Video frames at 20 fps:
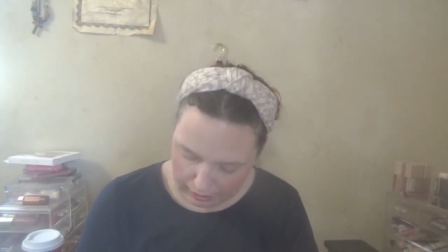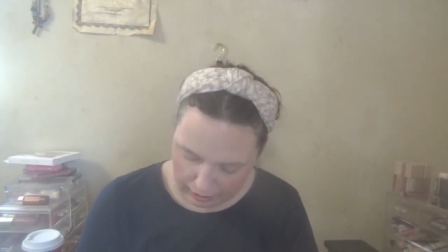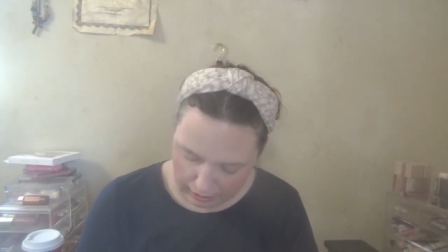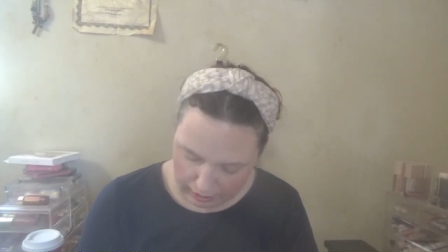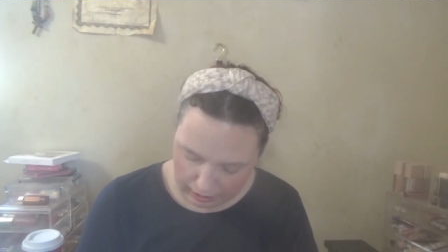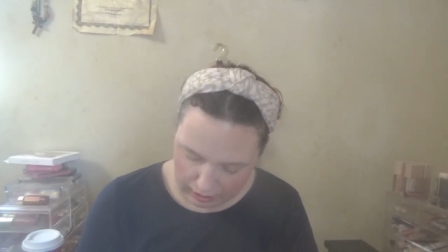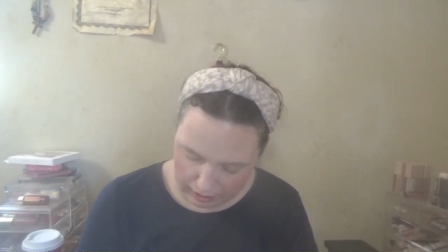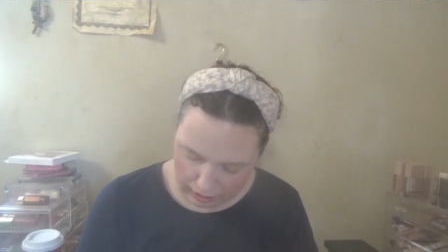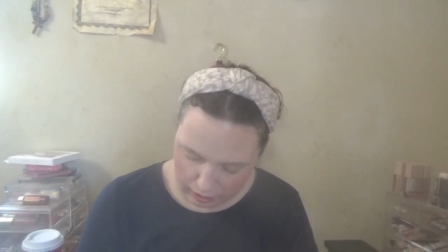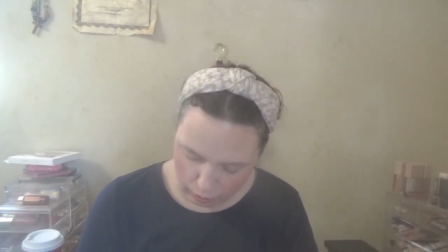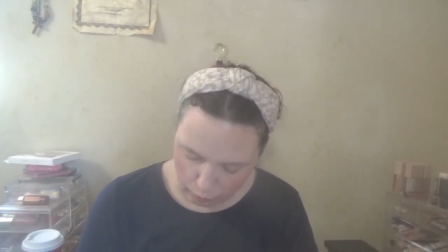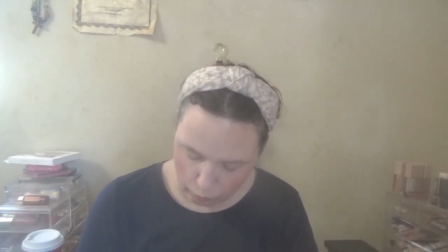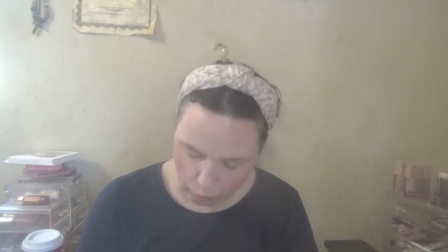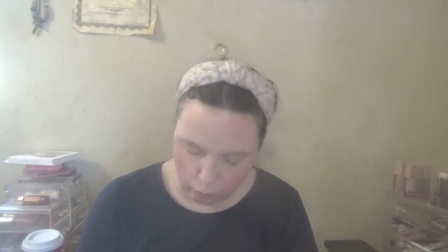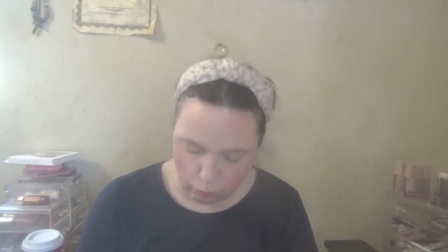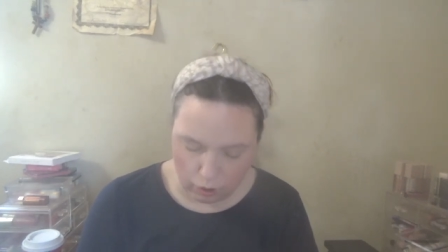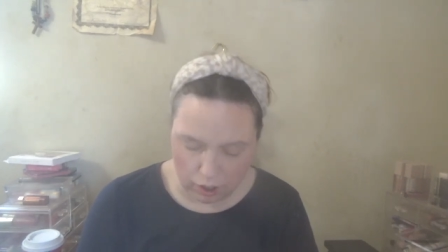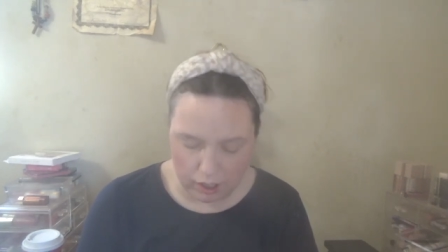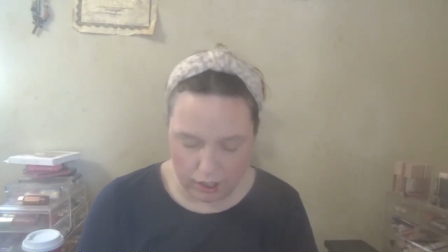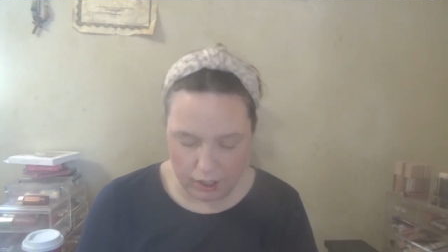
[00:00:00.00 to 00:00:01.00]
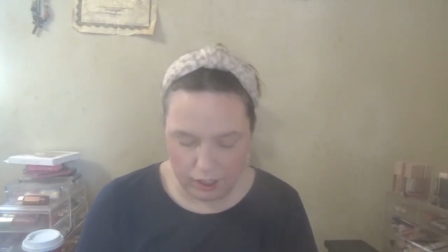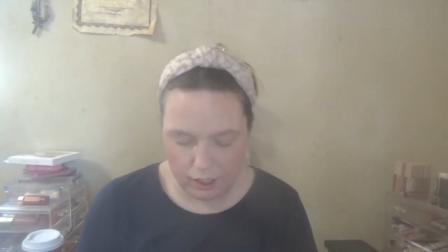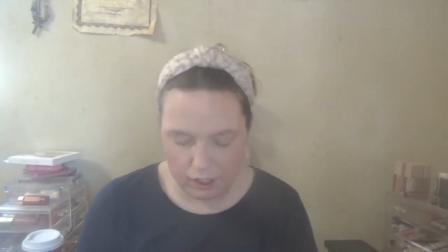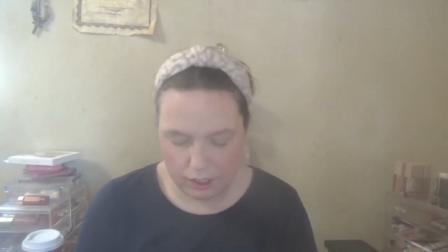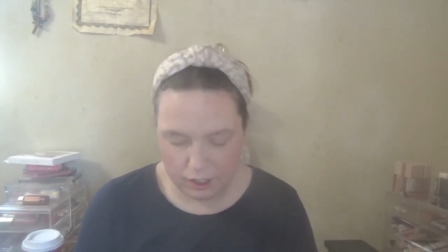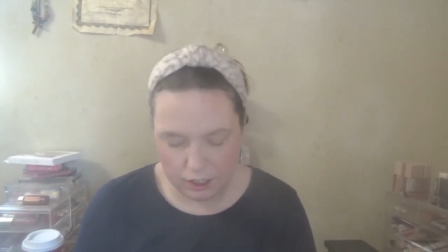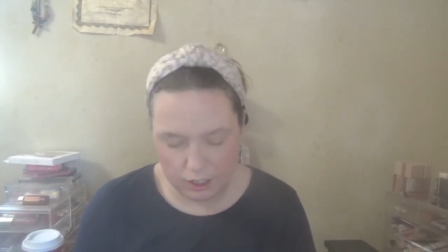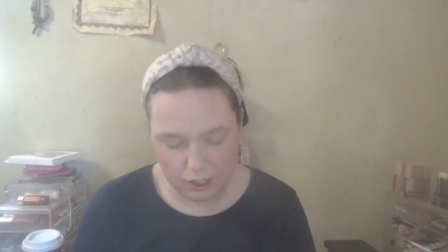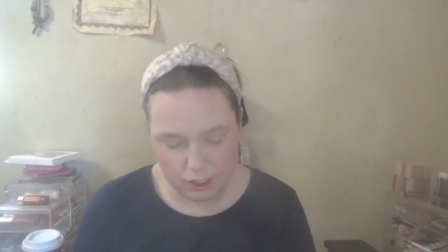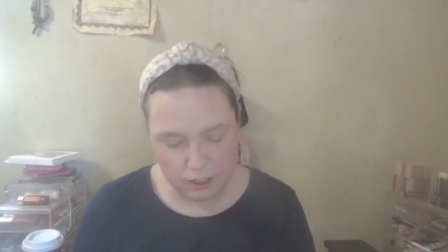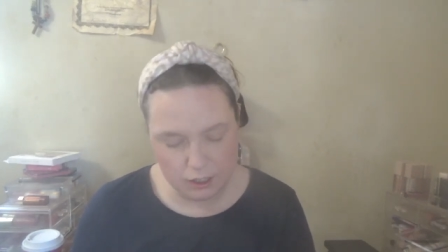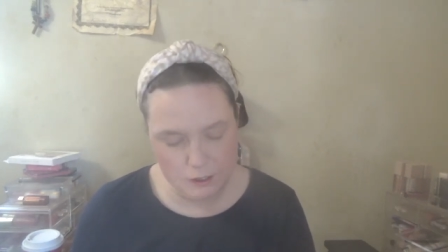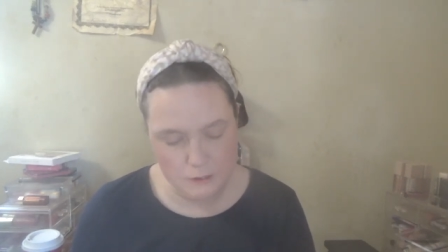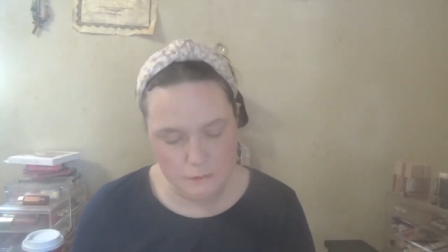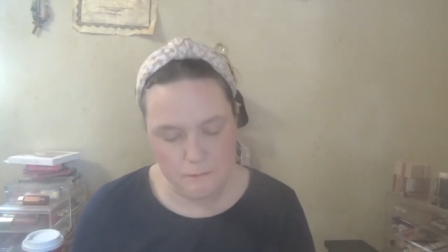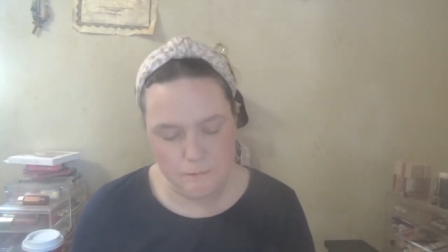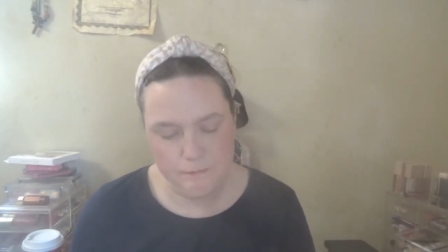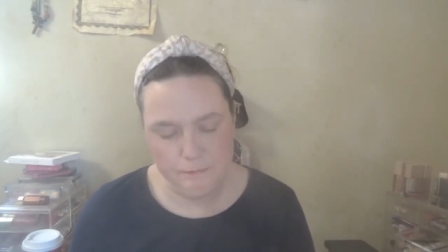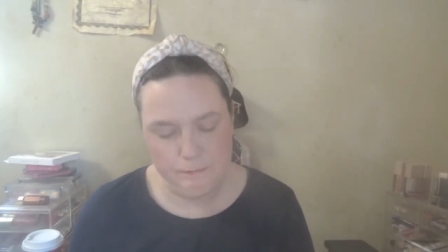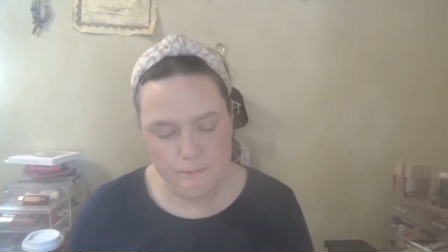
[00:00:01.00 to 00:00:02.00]
and one,
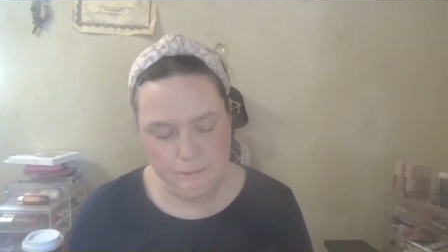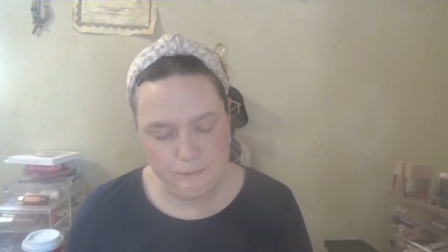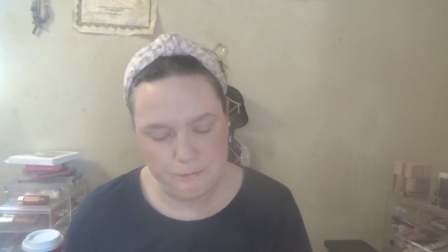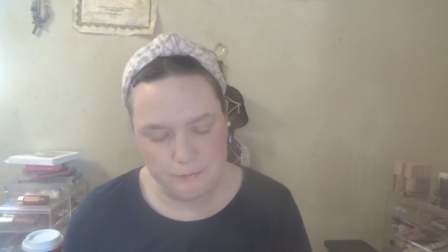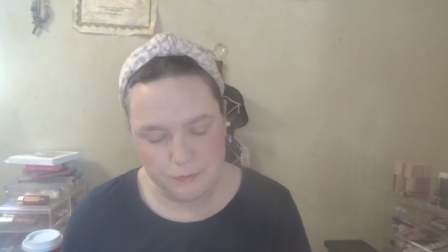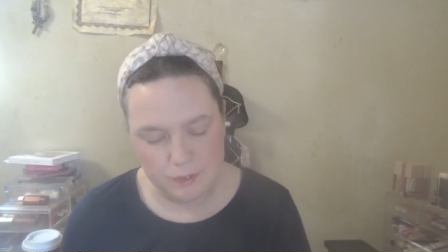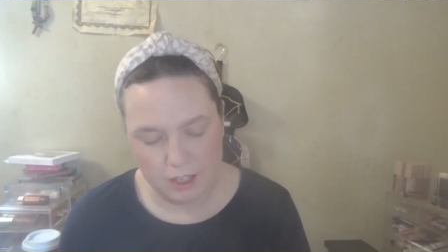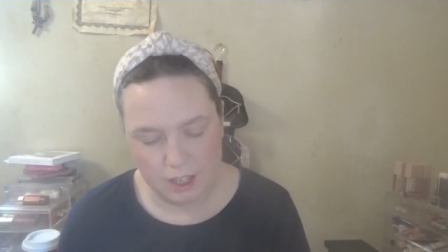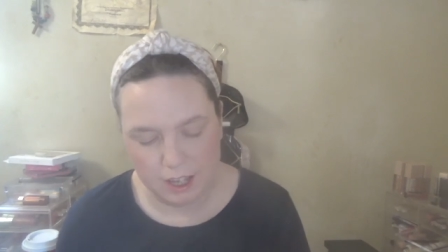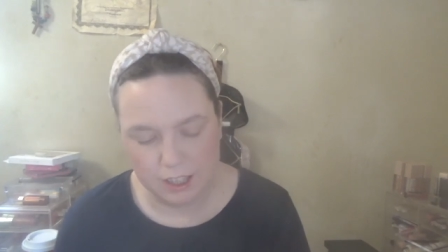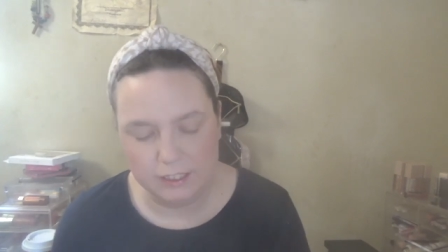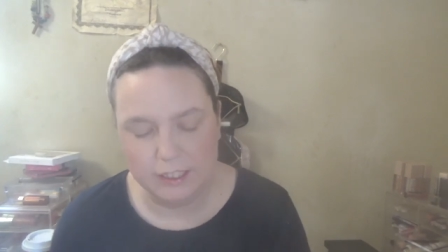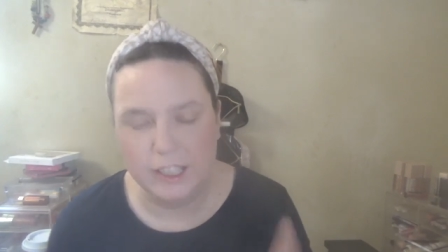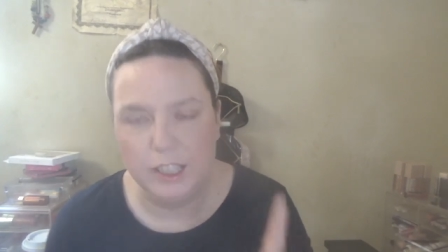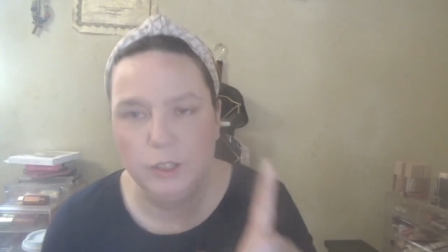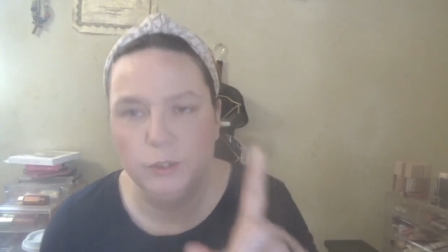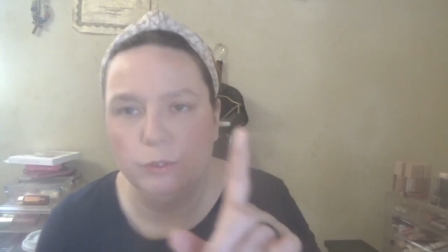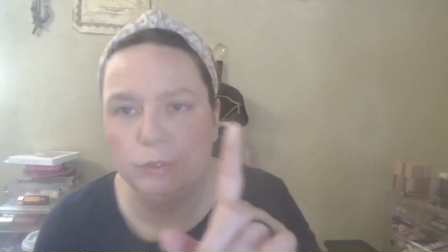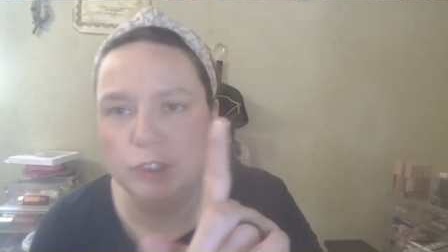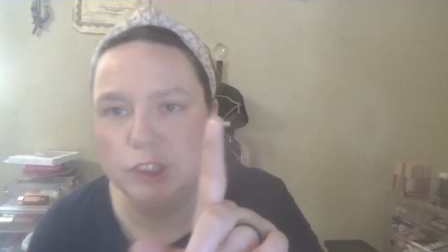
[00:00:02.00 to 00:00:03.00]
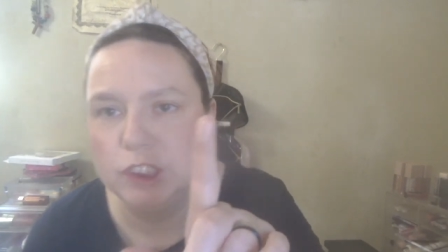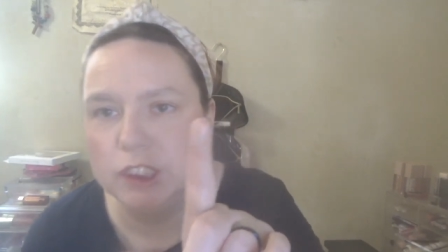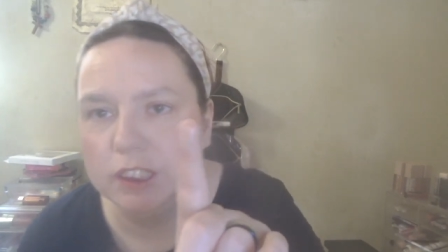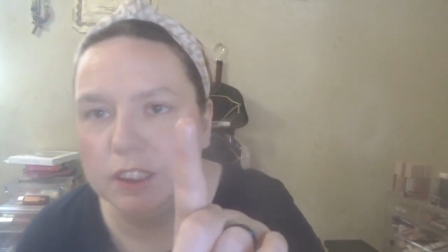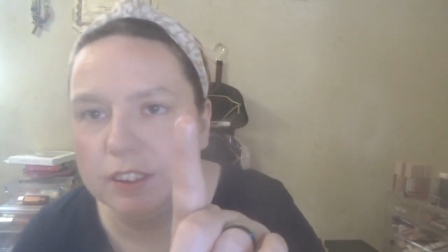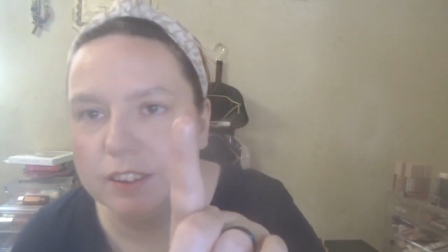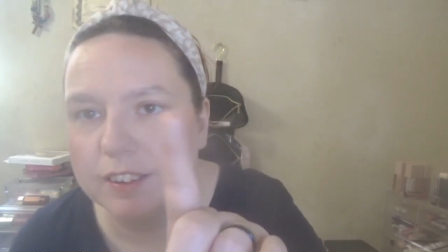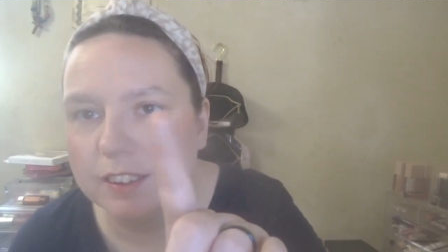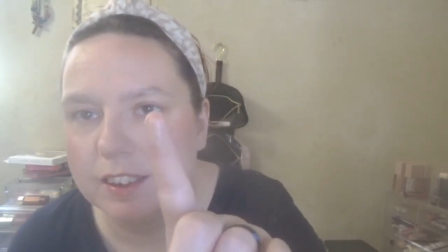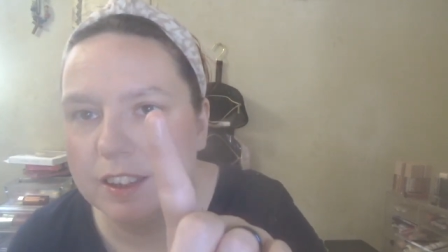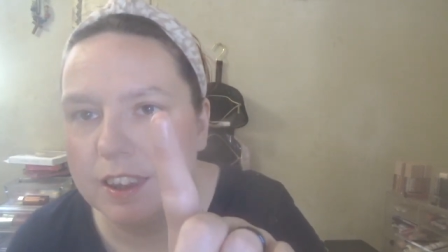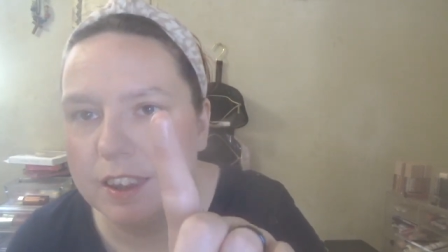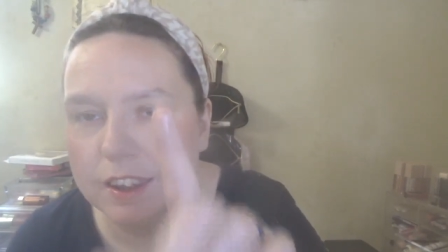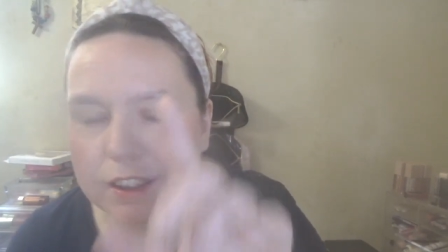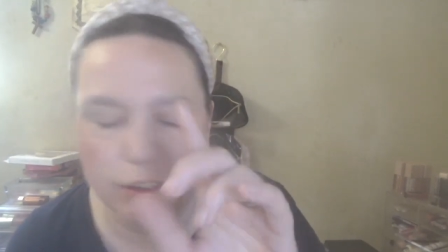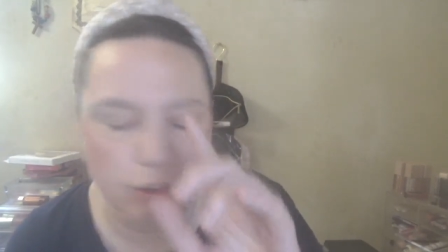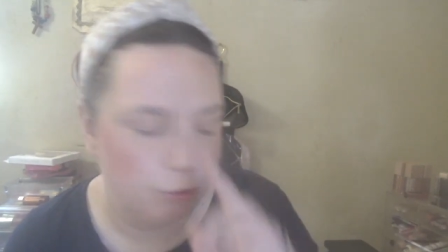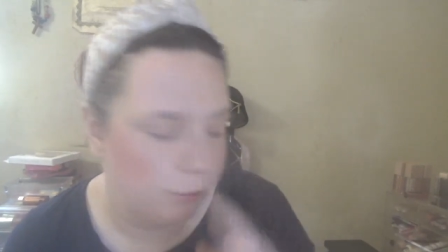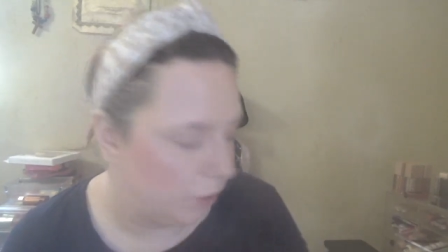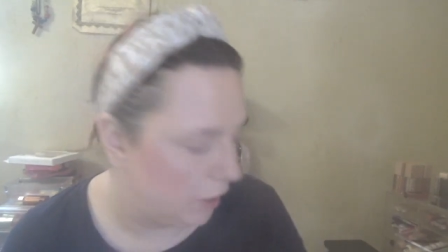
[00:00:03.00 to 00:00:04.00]
um, highlight, which is
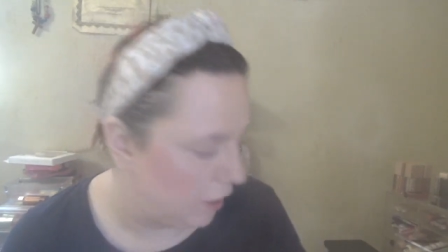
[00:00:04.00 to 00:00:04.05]
this right